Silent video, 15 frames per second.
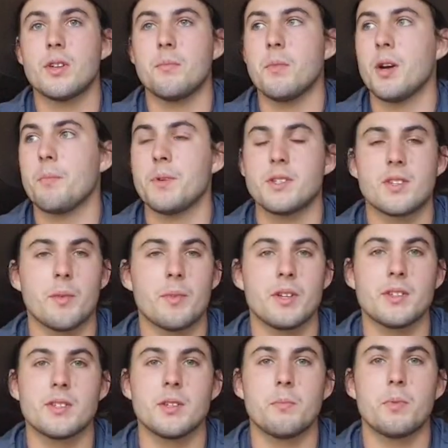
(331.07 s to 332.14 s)
It might be something
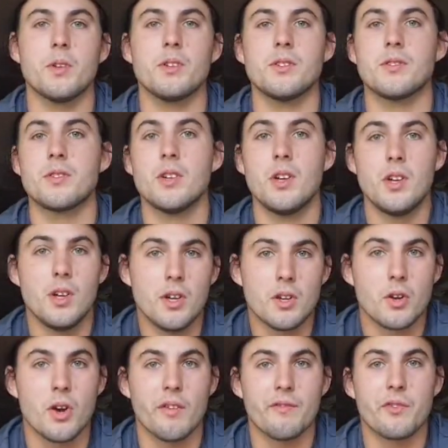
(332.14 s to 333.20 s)
as simple as going